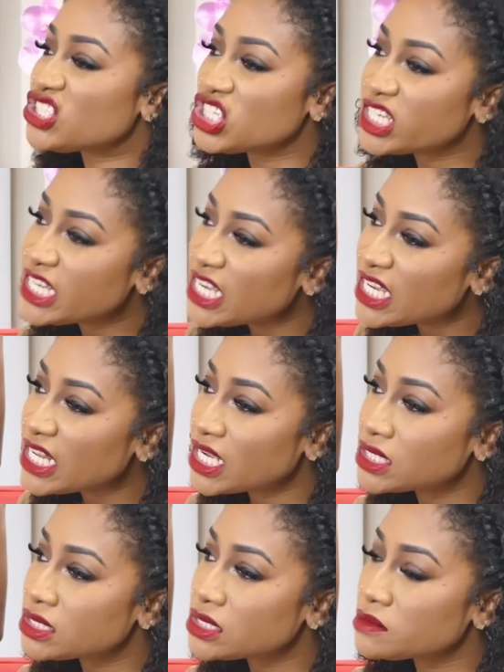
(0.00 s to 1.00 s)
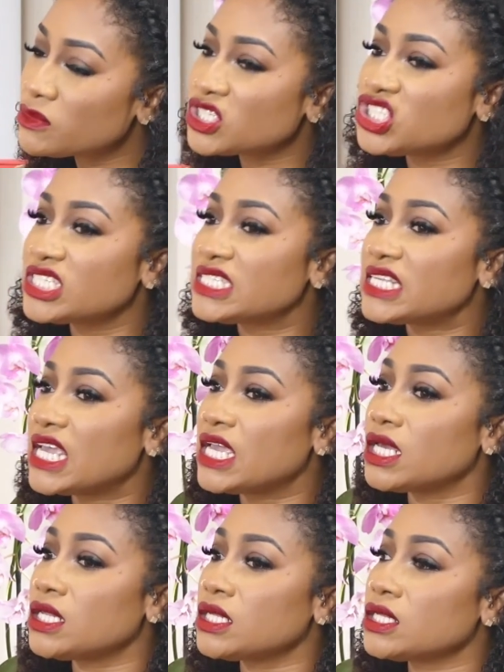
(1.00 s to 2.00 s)
she need it, but she's
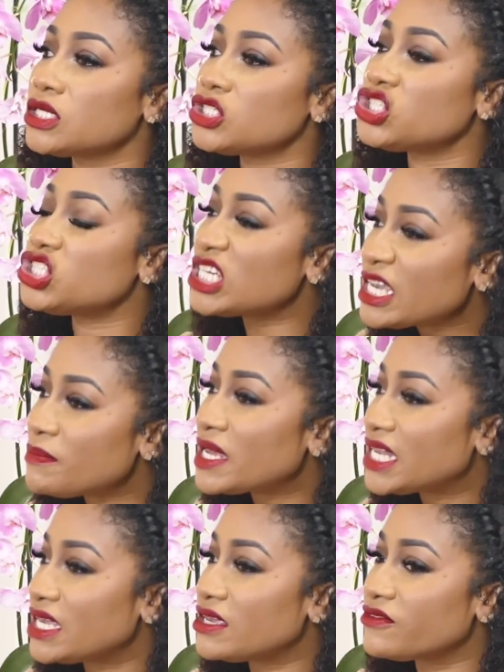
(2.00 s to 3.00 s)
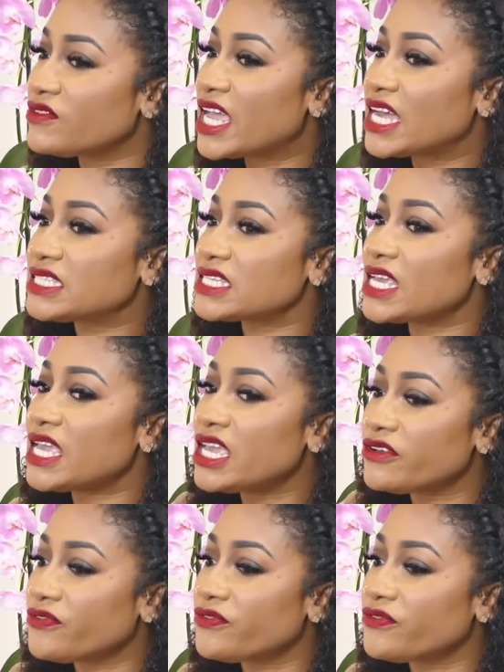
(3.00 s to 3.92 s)
saying she believed that if